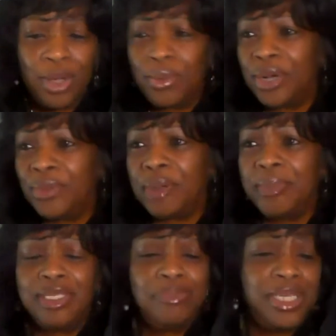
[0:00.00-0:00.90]
Don't want a
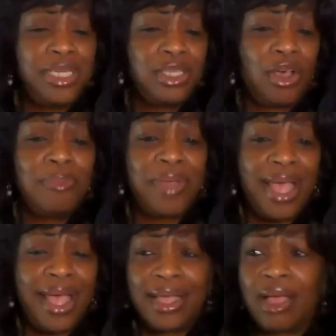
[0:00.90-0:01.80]
woman to talk
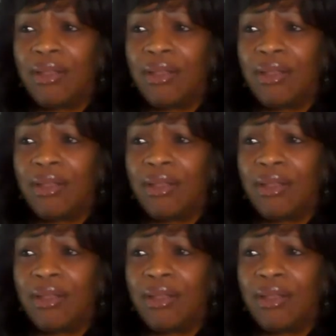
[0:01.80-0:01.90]
back.